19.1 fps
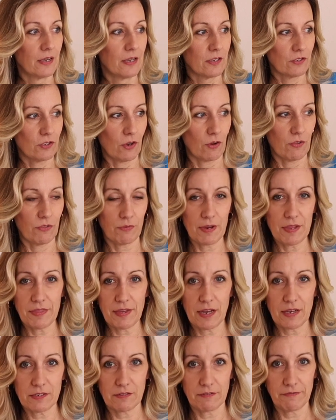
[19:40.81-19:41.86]
So
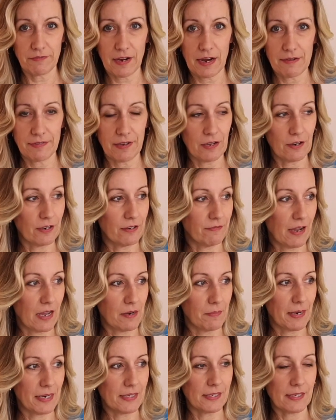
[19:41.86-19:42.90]
3,500 divided
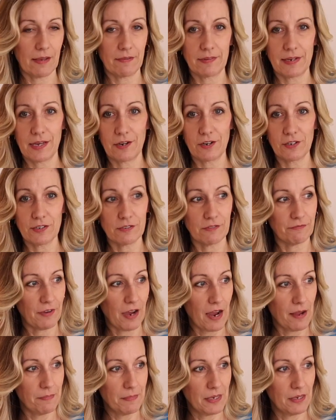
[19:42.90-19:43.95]
by 700 is
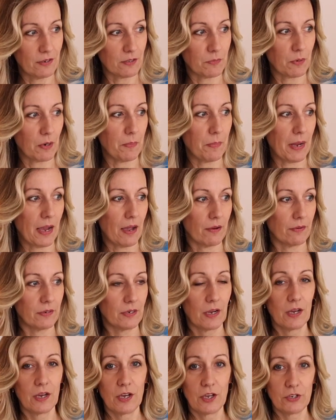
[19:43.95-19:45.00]
5 meals per pound.
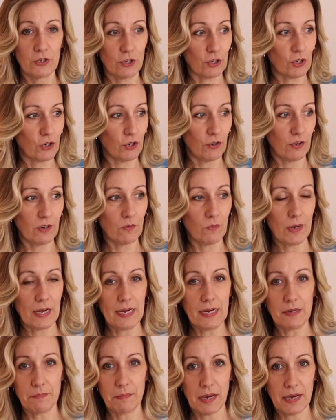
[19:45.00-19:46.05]
Your current
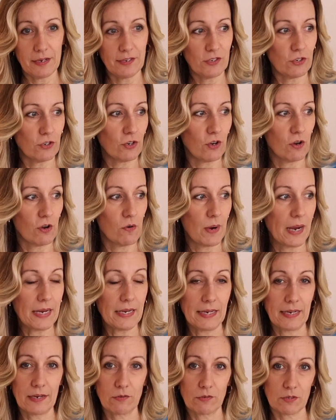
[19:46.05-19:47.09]
weight minus your goal weight
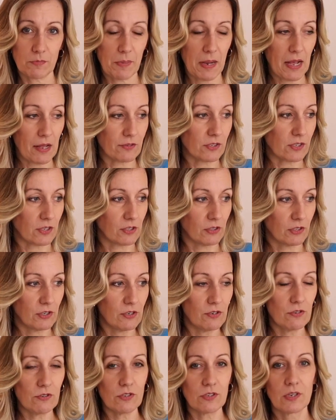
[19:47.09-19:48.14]
equals pounds to
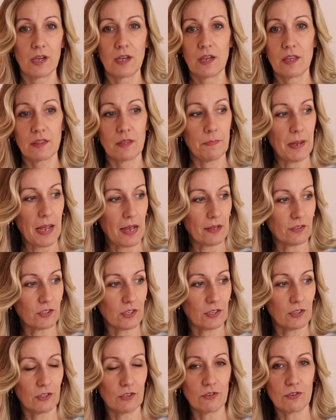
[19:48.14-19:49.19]
lose. The pounds
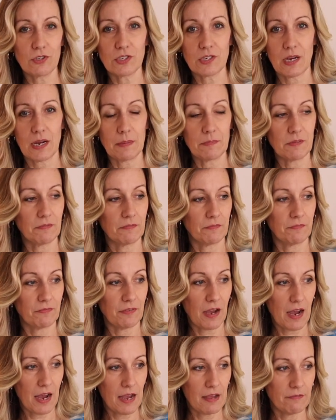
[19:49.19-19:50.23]
to lose times
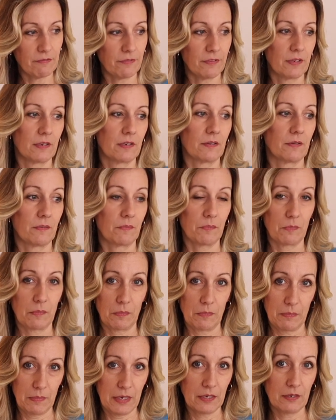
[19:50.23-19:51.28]
5
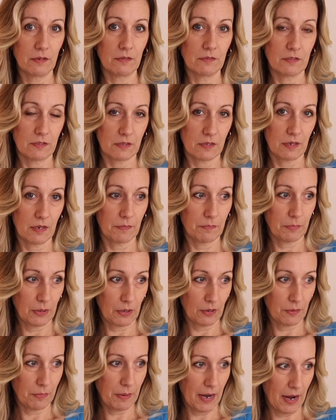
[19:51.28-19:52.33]
meals
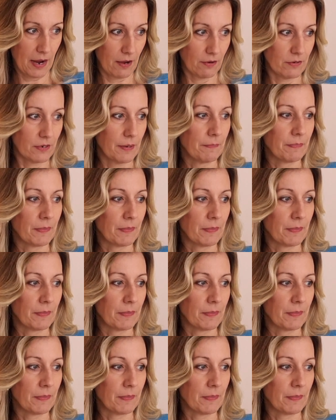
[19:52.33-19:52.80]
per pound